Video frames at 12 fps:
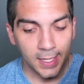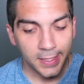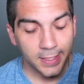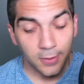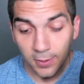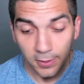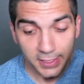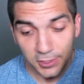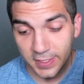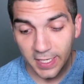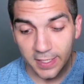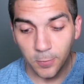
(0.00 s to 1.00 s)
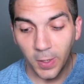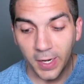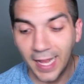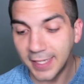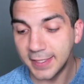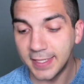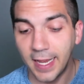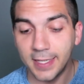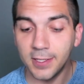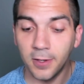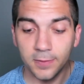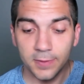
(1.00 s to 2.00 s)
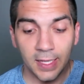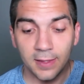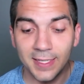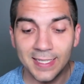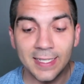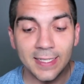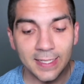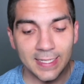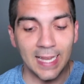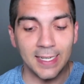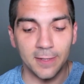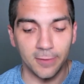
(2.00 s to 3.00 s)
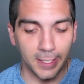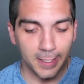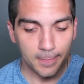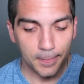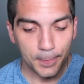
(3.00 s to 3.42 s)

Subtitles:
They were all interested in what I had to say, so they listened attentively.